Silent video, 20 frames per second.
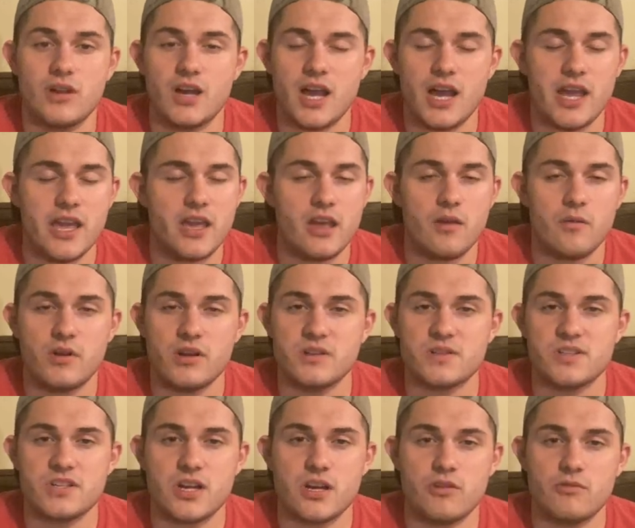I wanted to
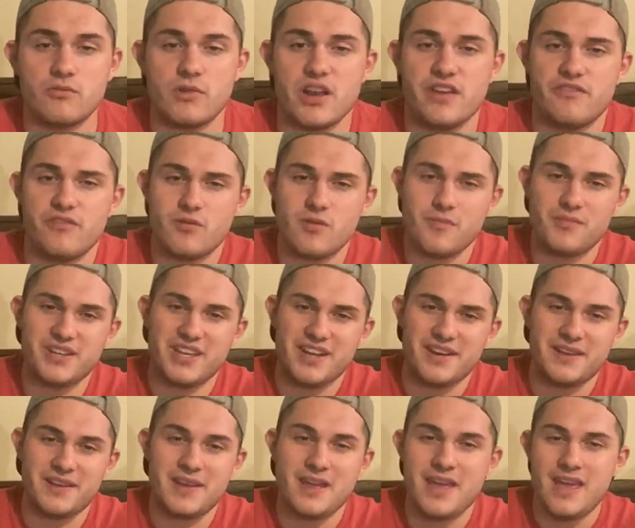start right from the
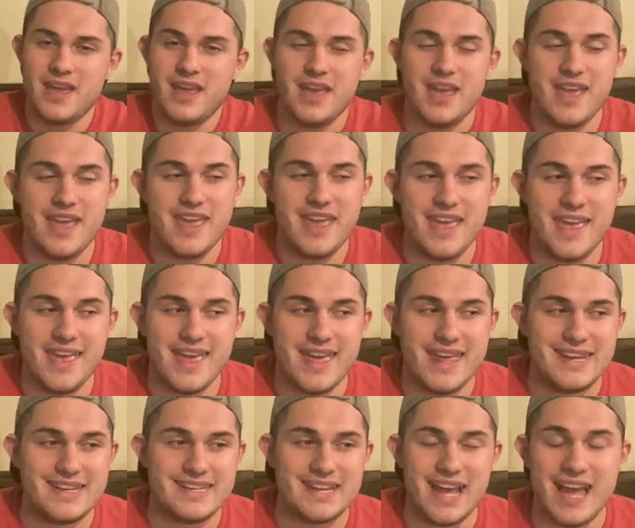beginning.
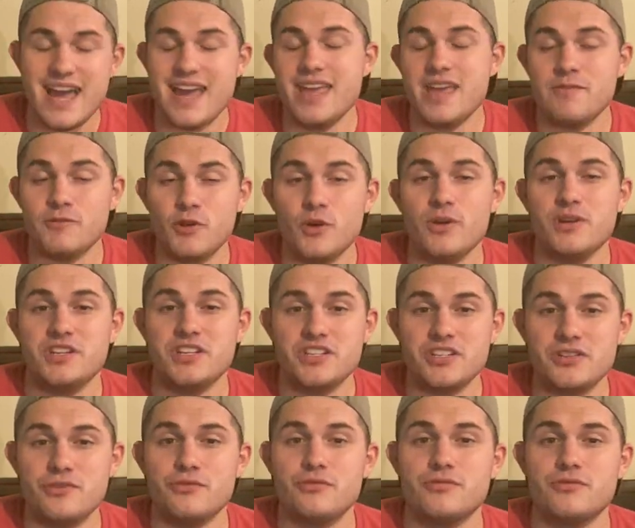And I am going to
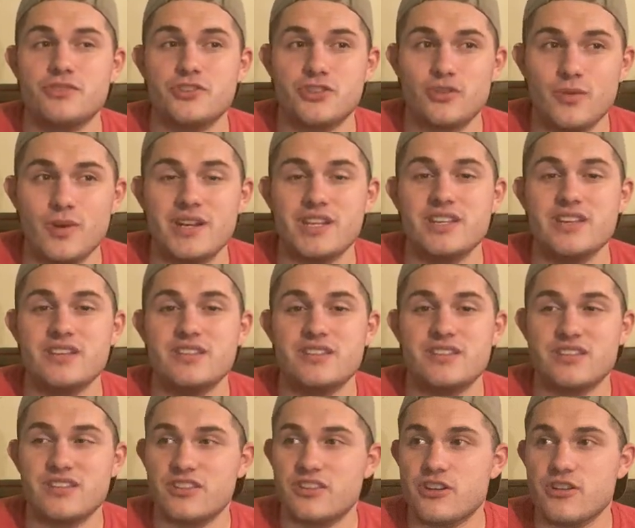do
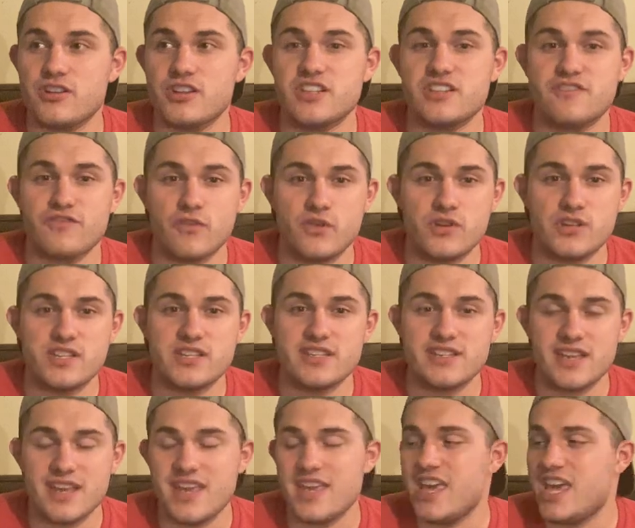20s, 30s,
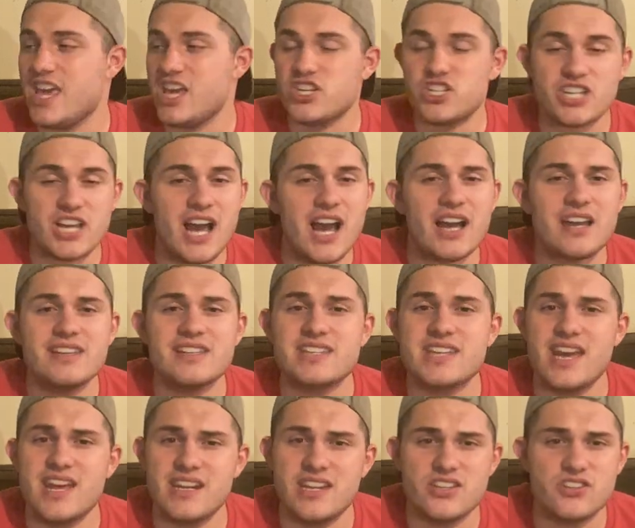40s. Hitchcock is
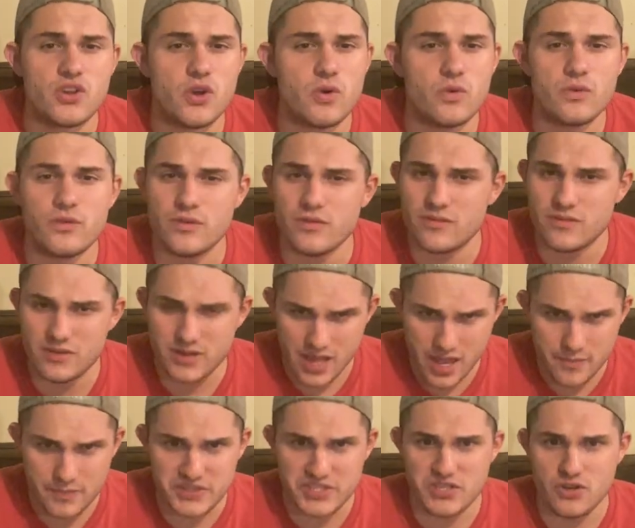getting his own
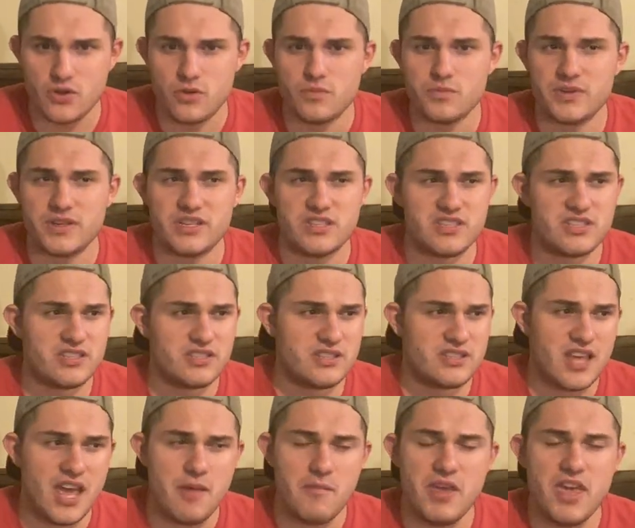episode, because
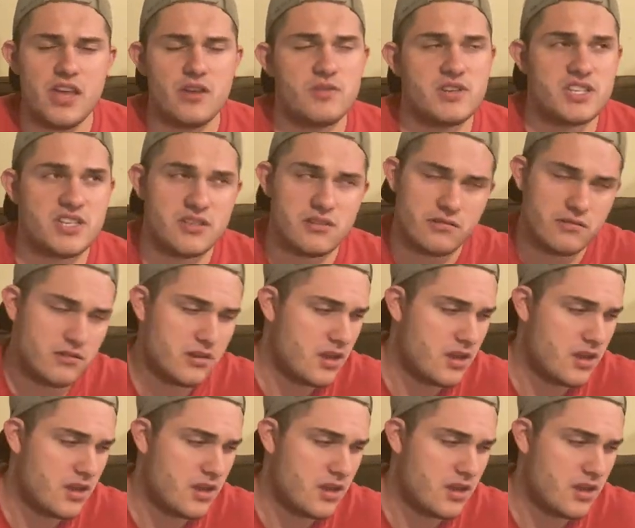that man was...